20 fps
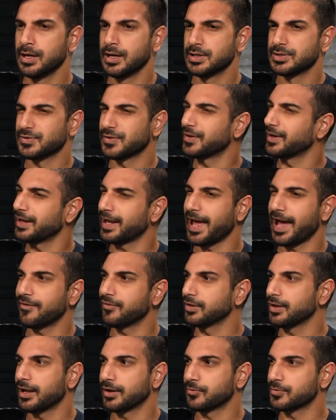So they didn't have a
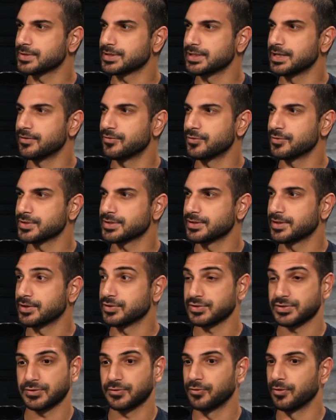lot of receivers. They
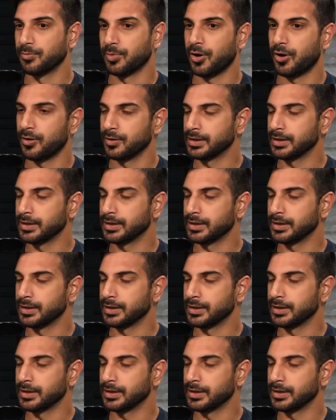just threw the ball